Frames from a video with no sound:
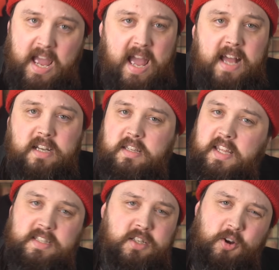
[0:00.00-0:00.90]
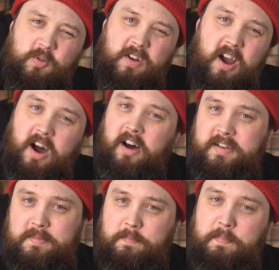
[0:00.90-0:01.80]
and there's no
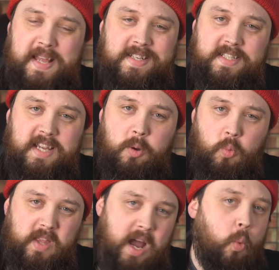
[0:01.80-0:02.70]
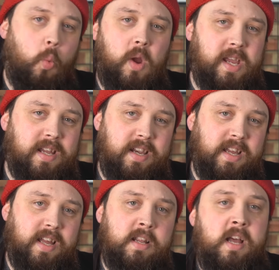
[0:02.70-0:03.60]
unbending it without weakening
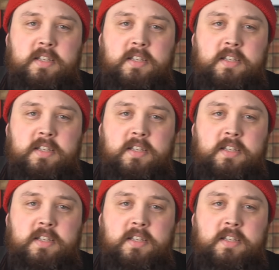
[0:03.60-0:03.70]
it.